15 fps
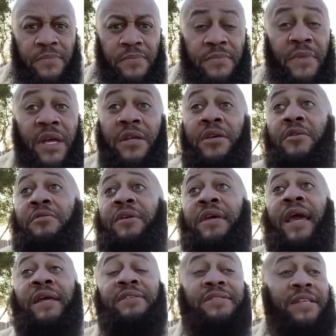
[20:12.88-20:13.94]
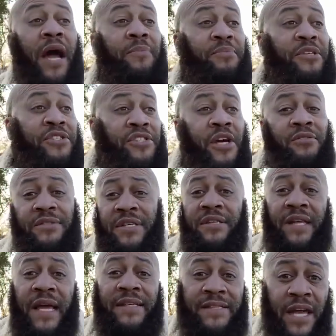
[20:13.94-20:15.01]
And you can't stop the show till
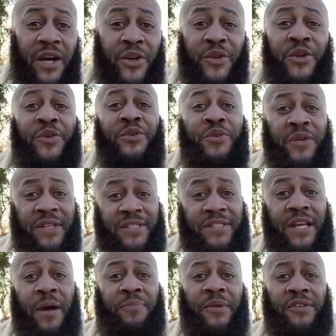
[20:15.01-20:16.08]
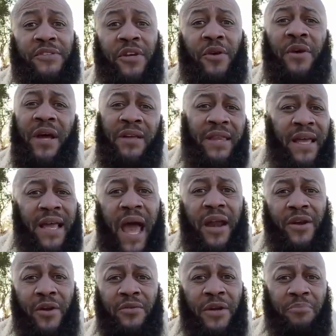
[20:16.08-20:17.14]
they tell you you can stop the show. They got
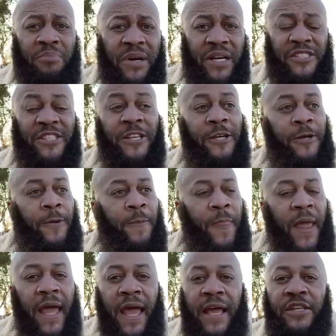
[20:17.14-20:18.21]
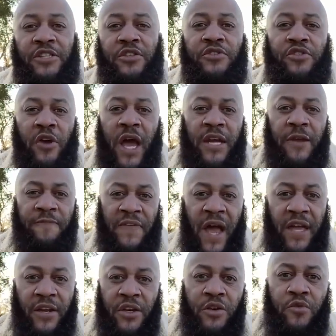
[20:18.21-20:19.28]
it on the books. Ain't you trying to
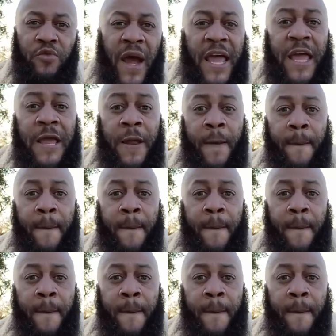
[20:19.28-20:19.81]
find a new way?